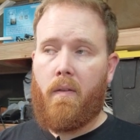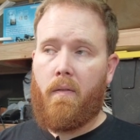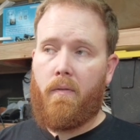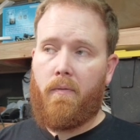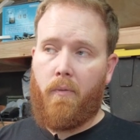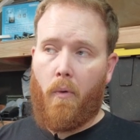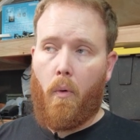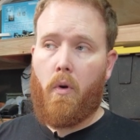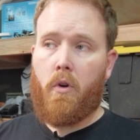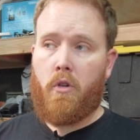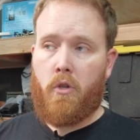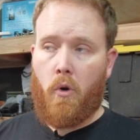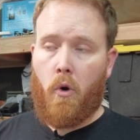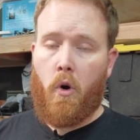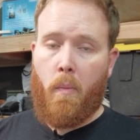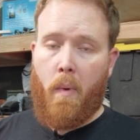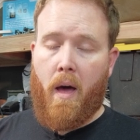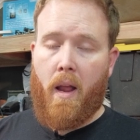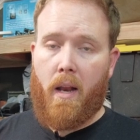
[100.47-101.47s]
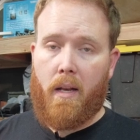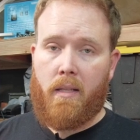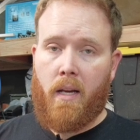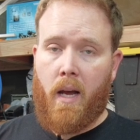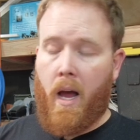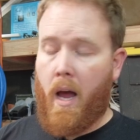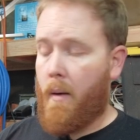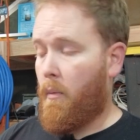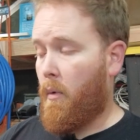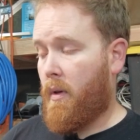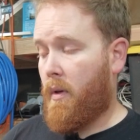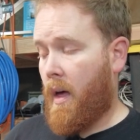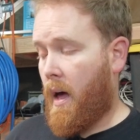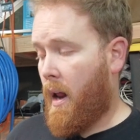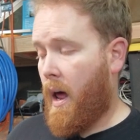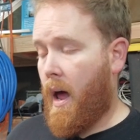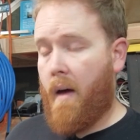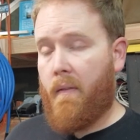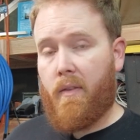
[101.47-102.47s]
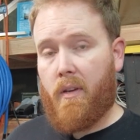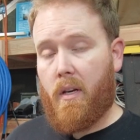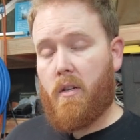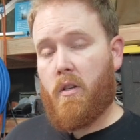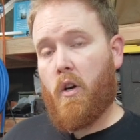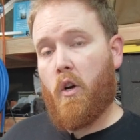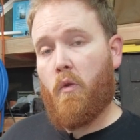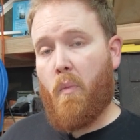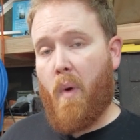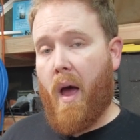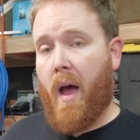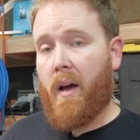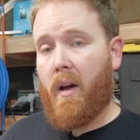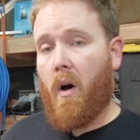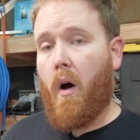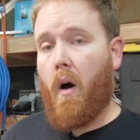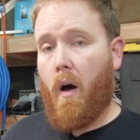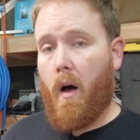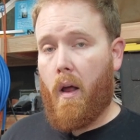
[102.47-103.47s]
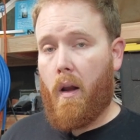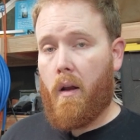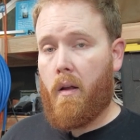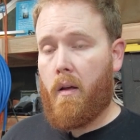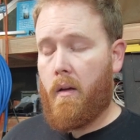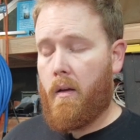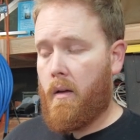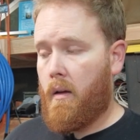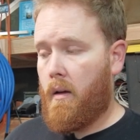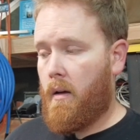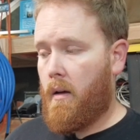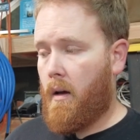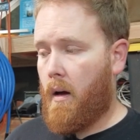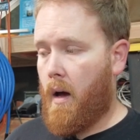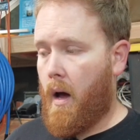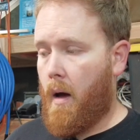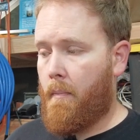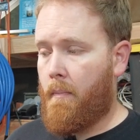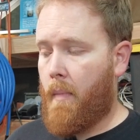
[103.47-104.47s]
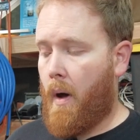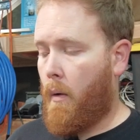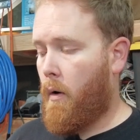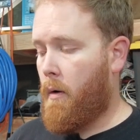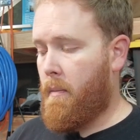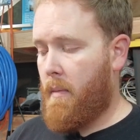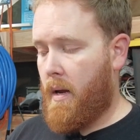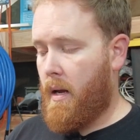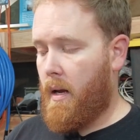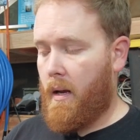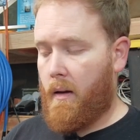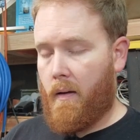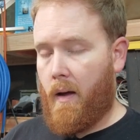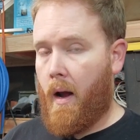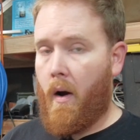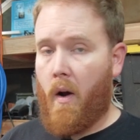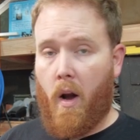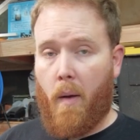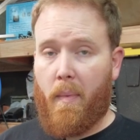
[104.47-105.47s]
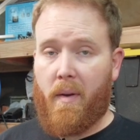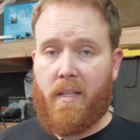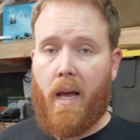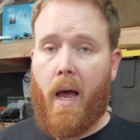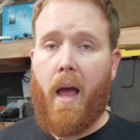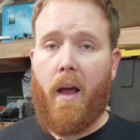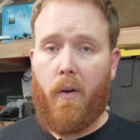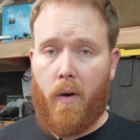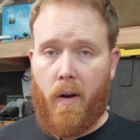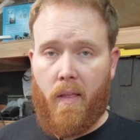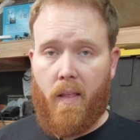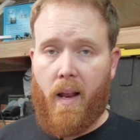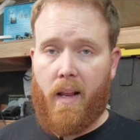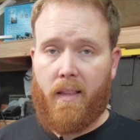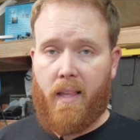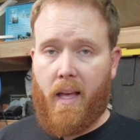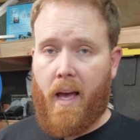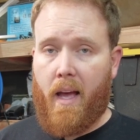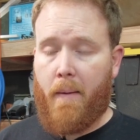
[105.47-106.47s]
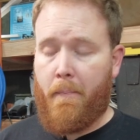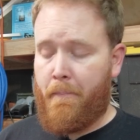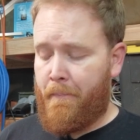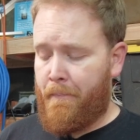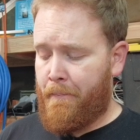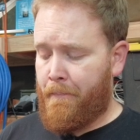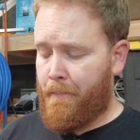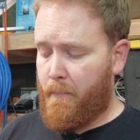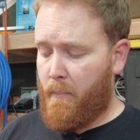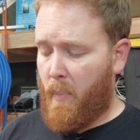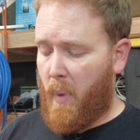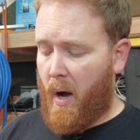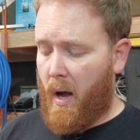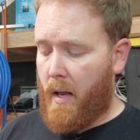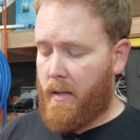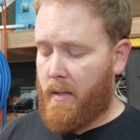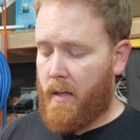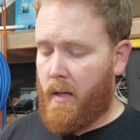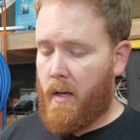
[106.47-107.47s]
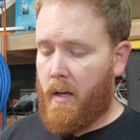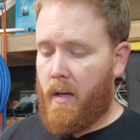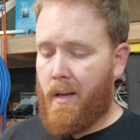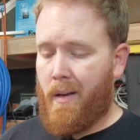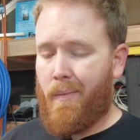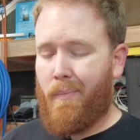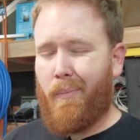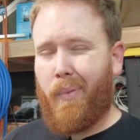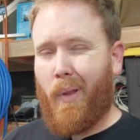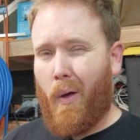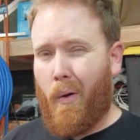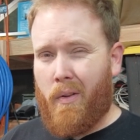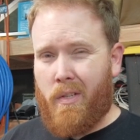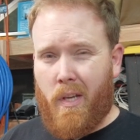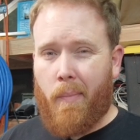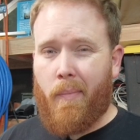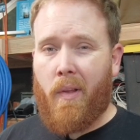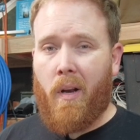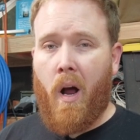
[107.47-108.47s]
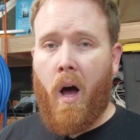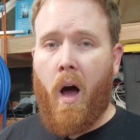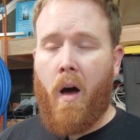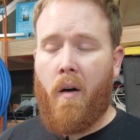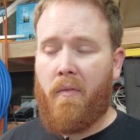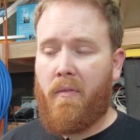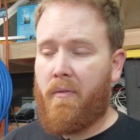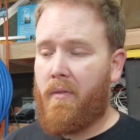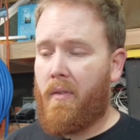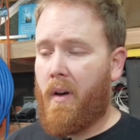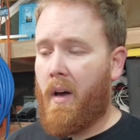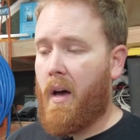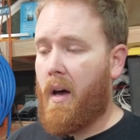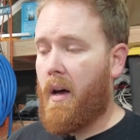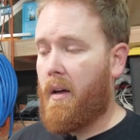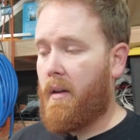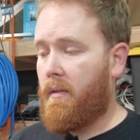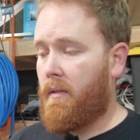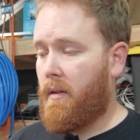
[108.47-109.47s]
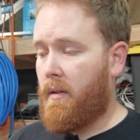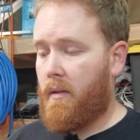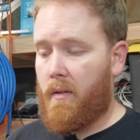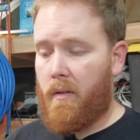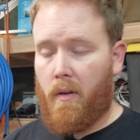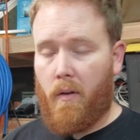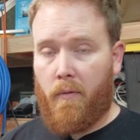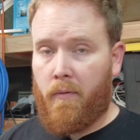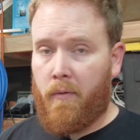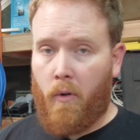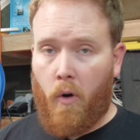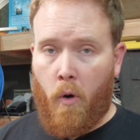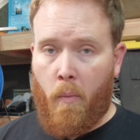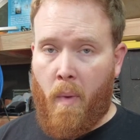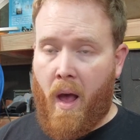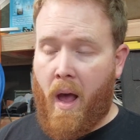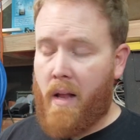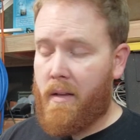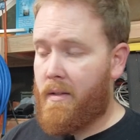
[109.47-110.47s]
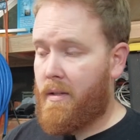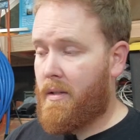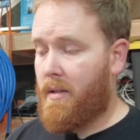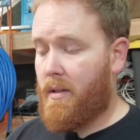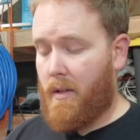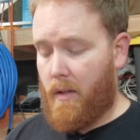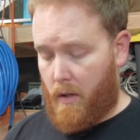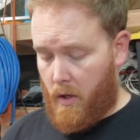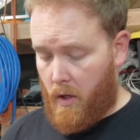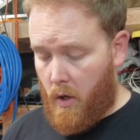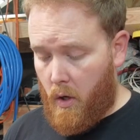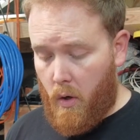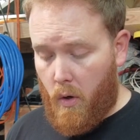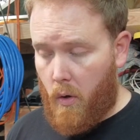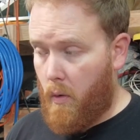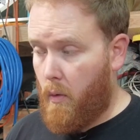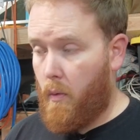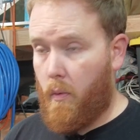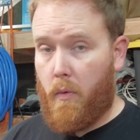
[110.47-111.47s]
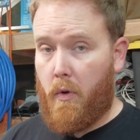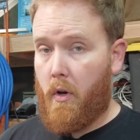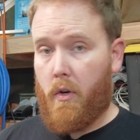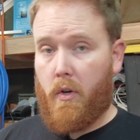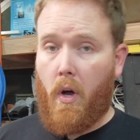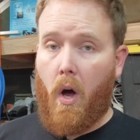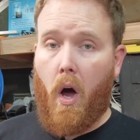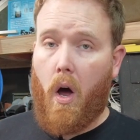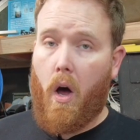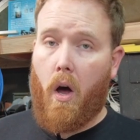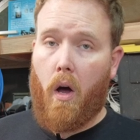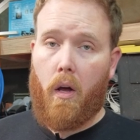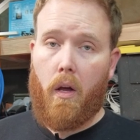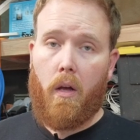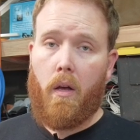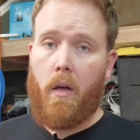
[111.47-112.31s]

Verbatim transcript: for a short amount of time without having to turn back on. Um, I wouldn't be airing up a tire or anything like that, but blowing something off, uh, your floor mats, you, your dog.